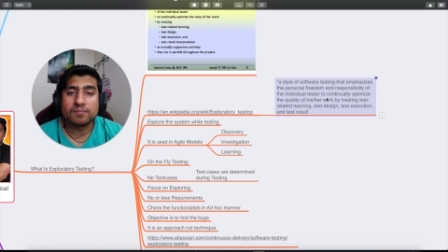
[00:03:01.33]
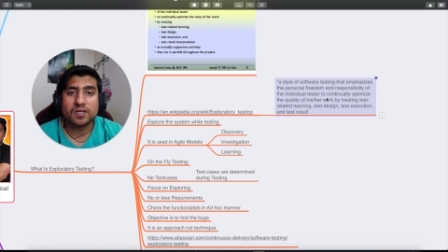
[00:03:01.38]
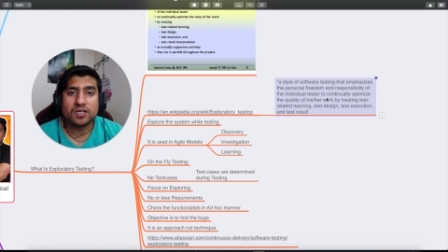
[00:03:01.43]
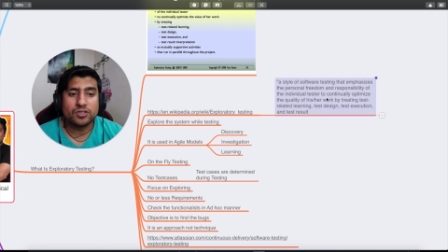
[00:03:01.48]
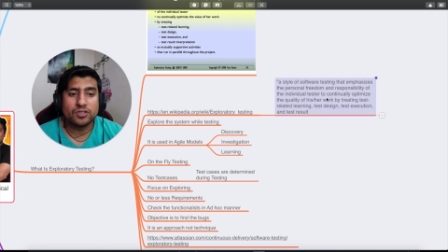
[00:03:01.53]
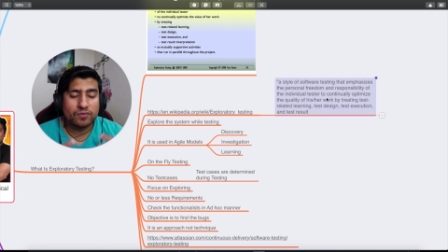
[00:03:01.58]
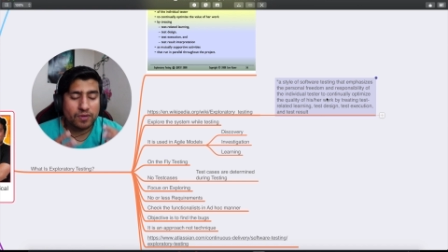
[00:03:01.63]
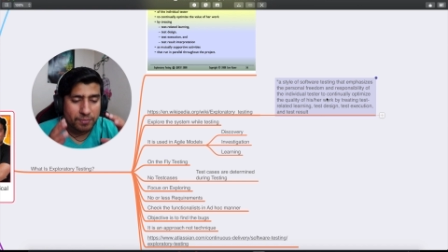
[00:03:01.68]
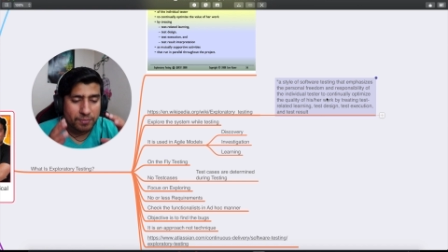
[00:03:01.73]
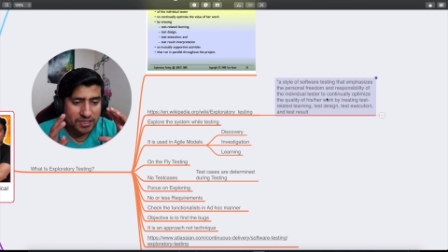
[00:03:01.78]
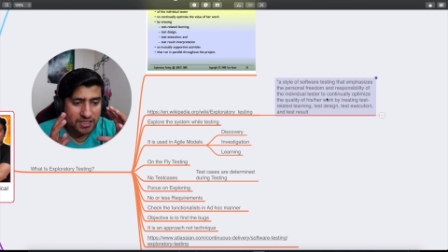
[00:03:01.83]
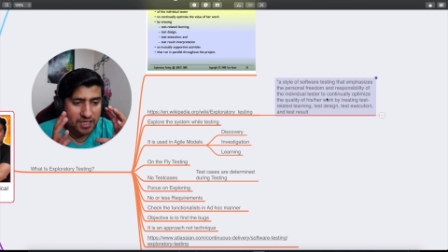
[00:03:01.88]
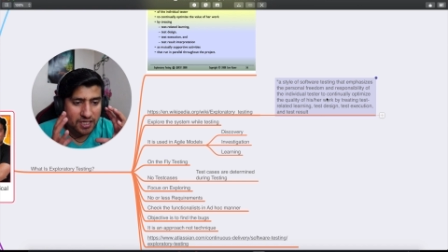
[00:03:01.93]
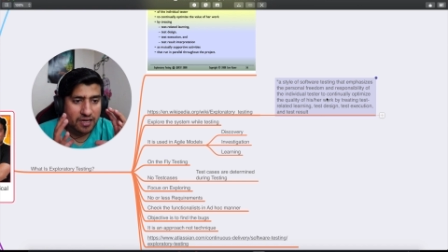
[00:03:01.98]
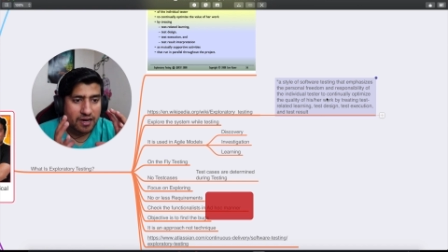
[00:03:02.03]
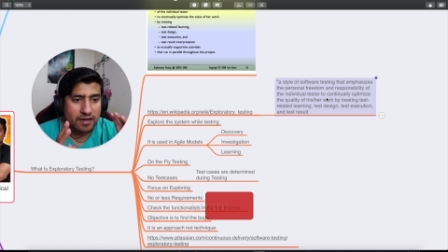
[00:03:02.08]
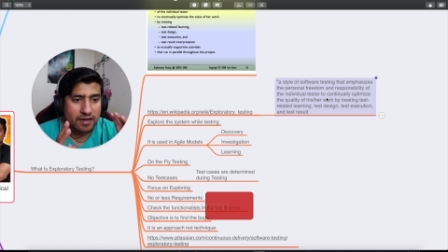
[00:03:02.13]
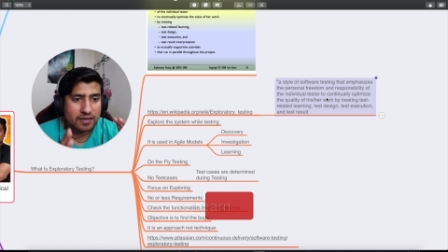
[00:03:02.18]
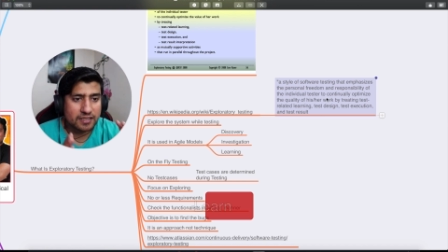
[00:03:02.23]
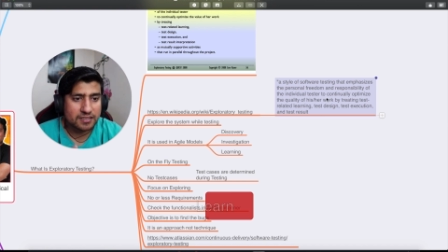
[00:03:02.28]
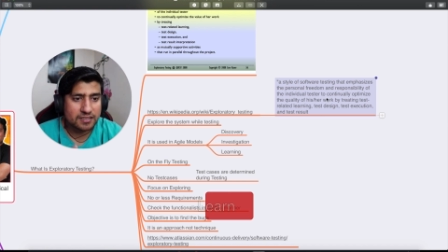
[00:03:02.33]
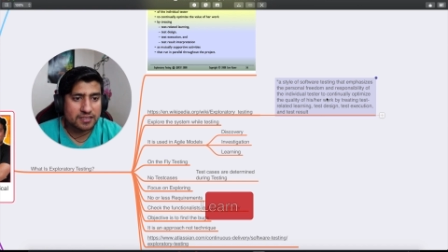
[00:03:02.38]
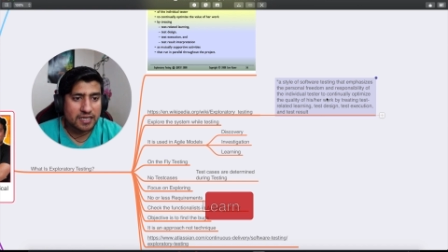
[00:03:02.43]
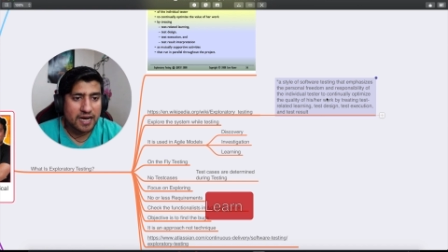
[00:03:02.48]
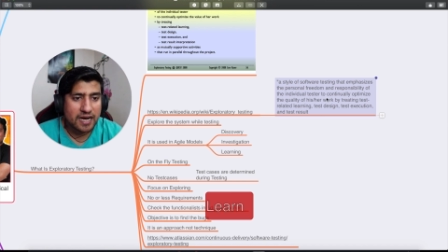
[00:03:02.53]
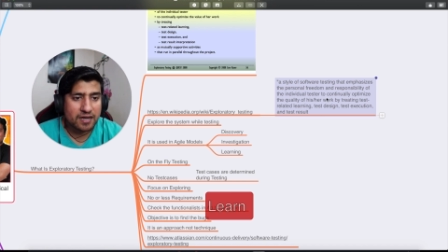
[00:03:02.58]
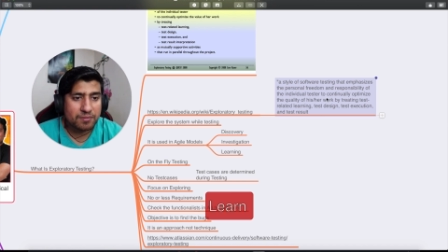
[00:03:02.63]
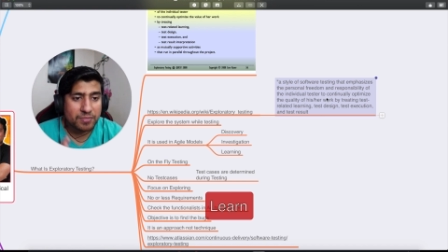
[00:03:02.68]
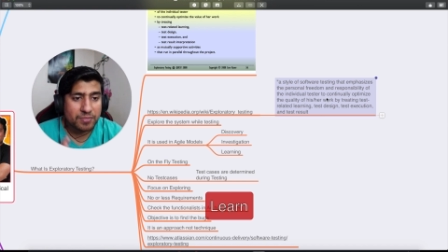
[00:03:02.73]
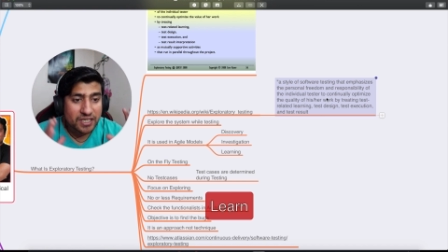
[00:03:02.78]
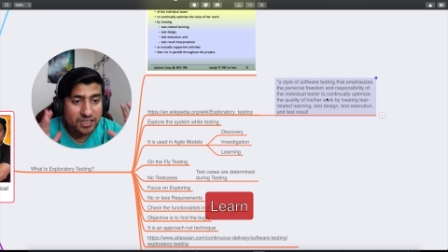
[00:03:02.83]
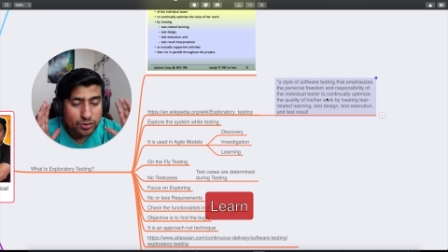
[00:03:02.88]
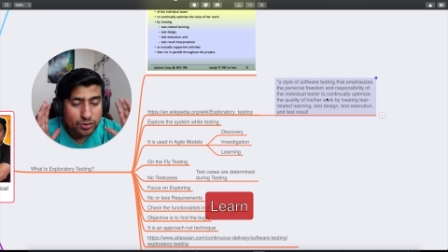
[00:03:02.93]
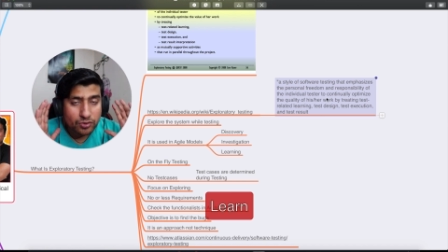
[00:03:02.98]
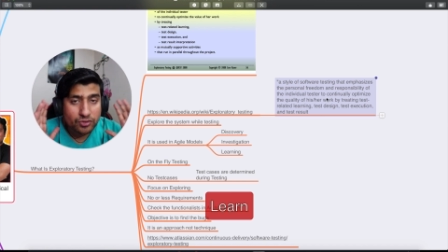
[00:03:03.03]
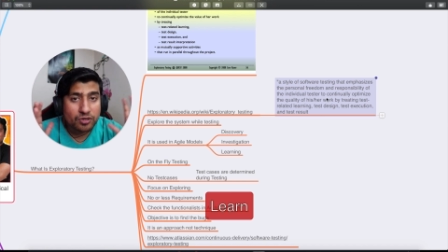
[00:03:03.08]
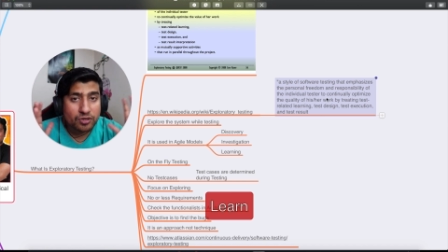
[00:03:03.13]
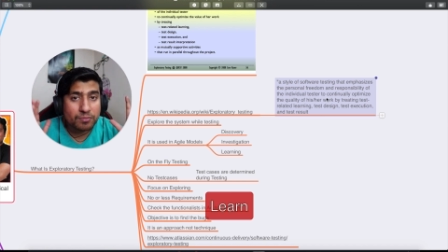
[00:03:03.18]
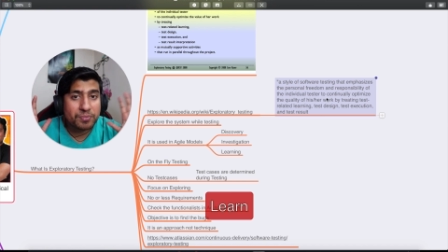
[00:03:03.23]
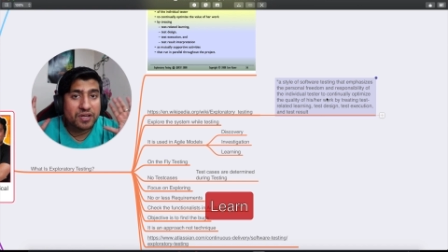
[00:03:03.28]
You will basically understand, based on
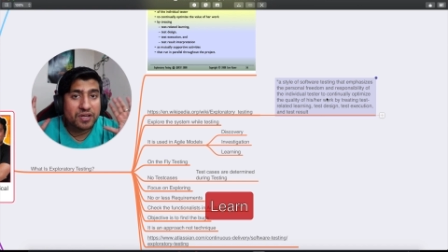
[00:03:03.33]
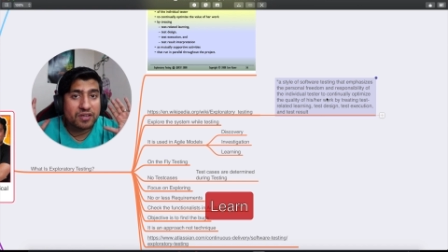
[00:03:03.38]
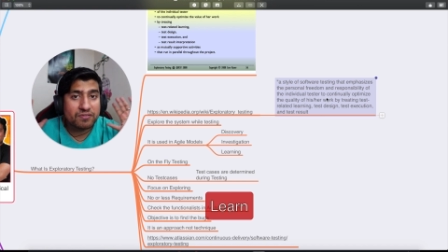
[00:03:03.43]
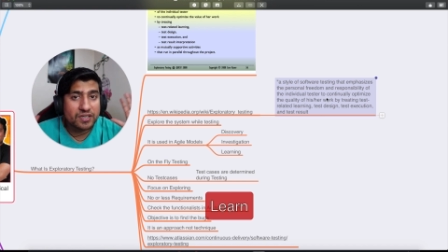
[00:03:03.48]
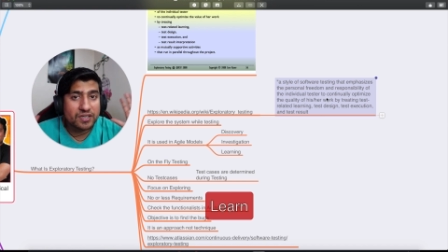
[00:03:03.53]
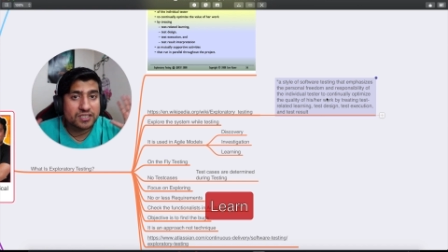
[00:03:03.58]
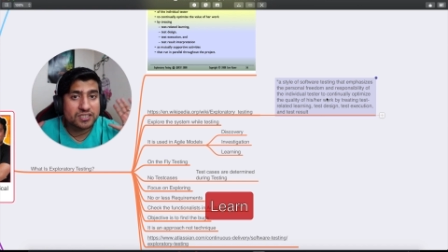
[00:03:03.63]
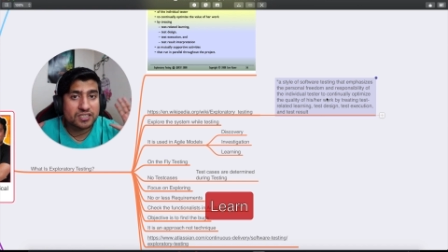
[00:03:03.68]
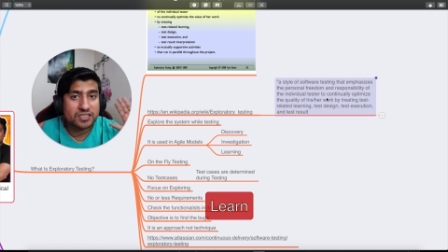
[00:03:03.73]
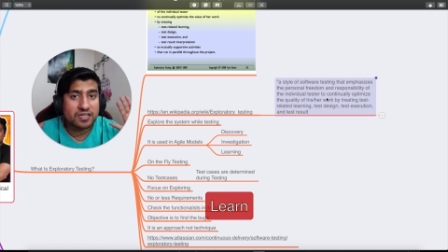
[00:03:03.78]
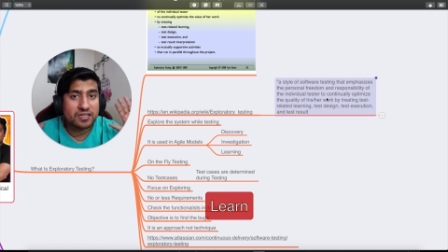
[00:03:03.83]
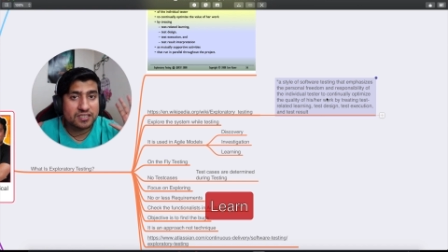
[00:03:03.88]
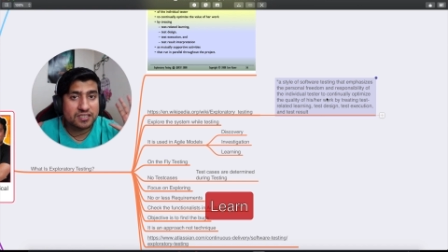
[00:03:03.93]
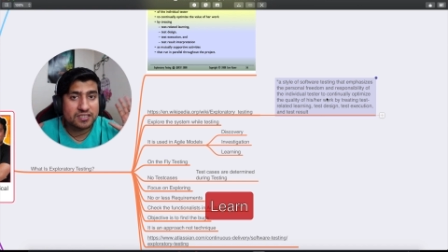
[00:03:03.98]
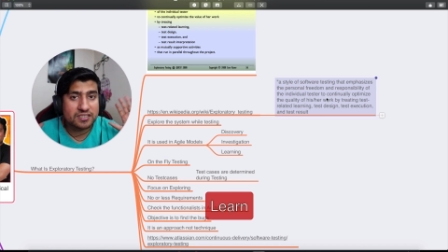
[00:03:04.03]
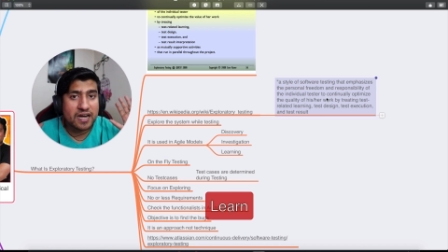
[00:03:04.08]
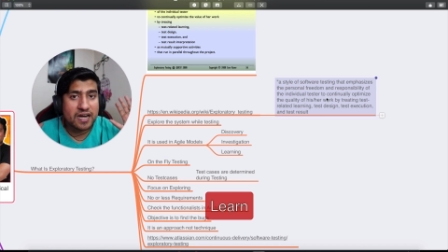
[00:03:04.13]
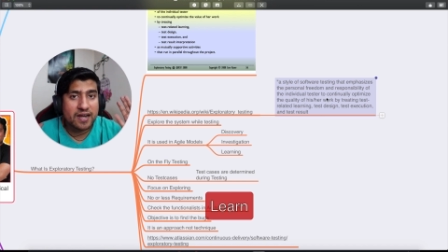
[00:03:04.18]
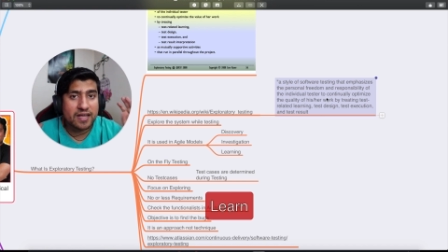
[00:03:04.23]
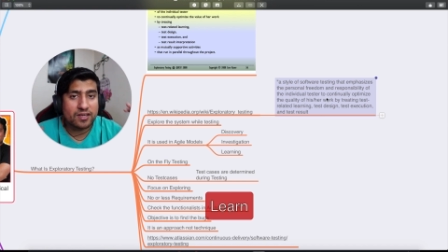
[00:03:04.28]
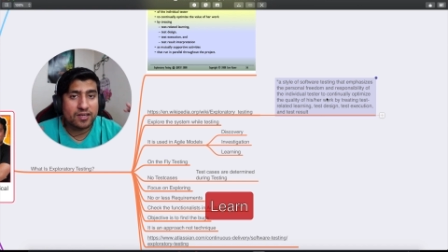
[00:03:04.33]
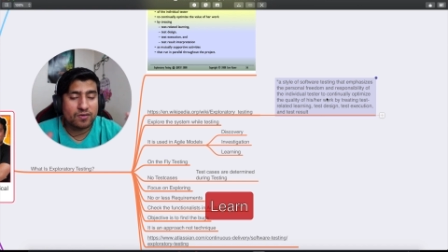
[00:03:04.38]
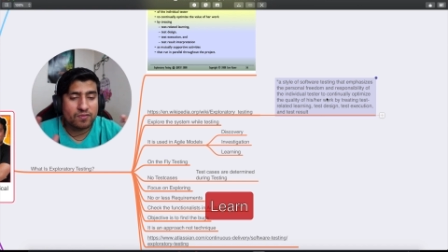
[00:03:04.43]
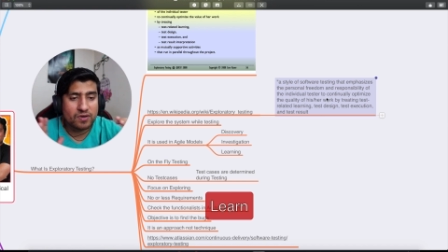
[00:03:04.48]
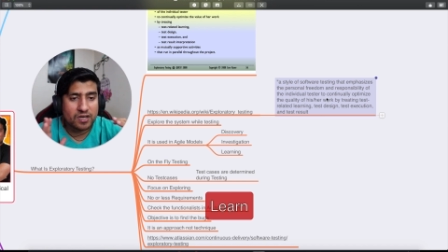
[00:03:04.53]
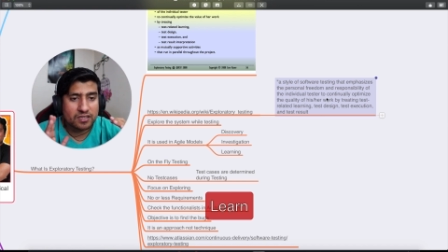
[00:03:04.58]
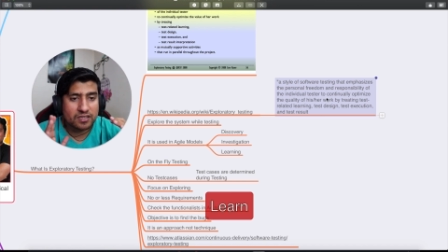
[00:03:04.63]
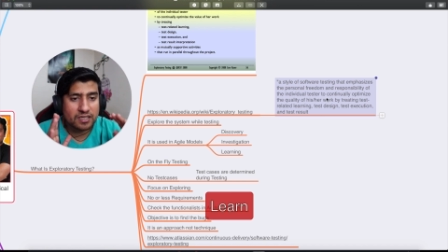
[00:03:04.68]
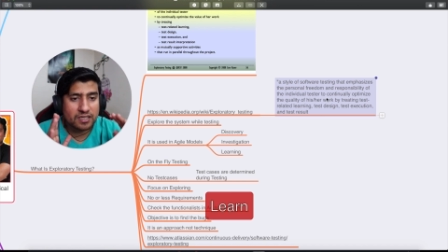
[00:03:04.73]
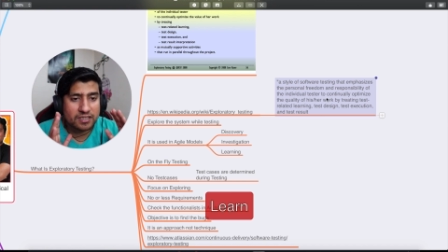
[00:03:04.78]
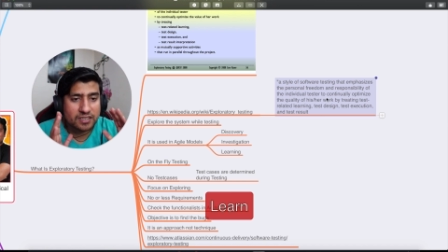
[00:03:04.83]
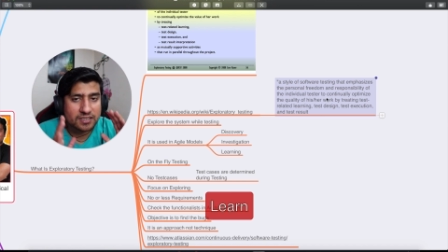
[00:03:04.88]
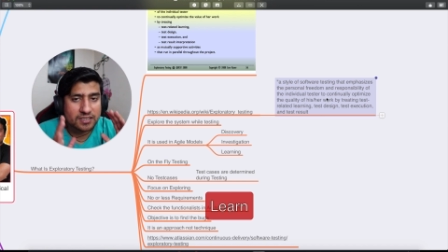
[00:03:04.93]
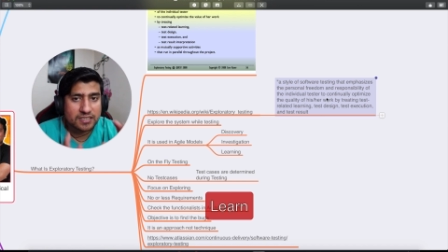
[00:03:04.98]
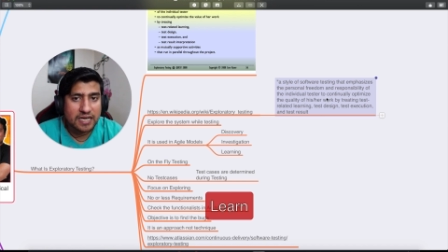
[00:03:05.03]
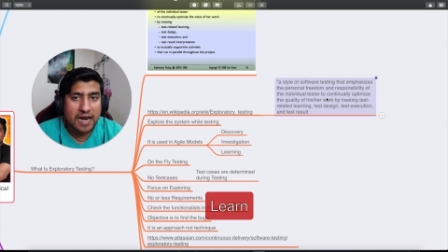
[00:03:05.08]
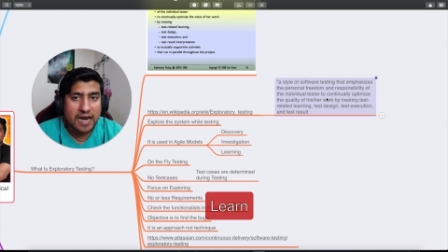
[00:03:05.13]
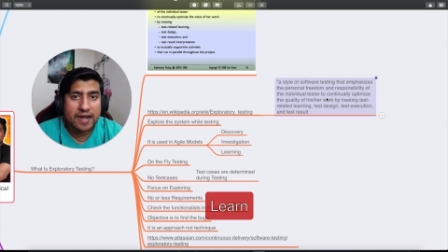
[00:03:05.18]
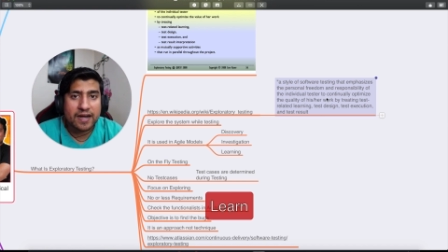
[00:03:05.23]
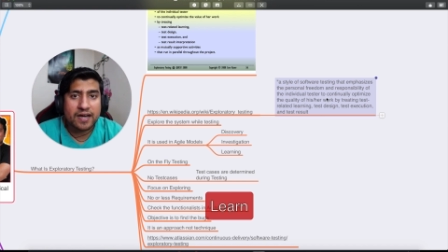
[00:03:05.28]
your previous understanding, you will
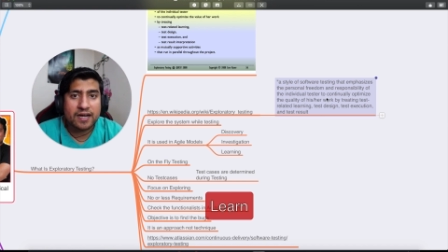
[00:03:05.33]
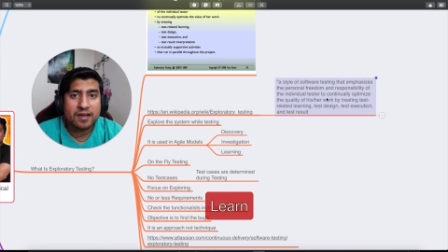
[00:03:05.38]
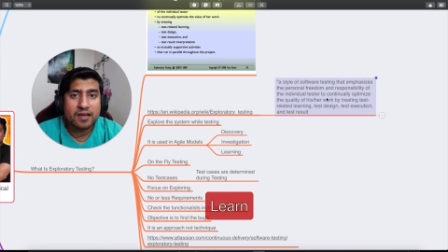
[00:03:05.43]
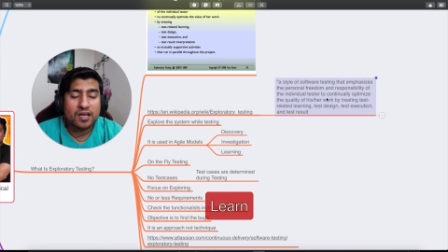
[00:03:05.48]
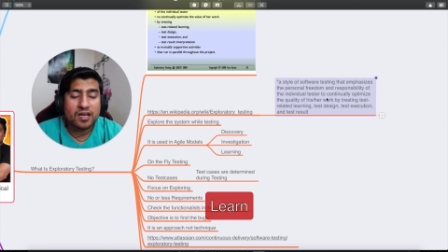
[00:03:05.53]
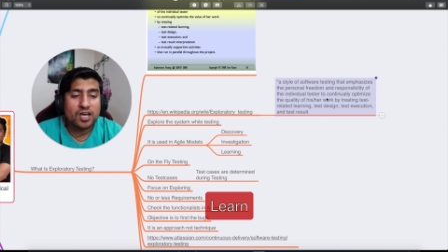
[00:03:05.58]
understand it,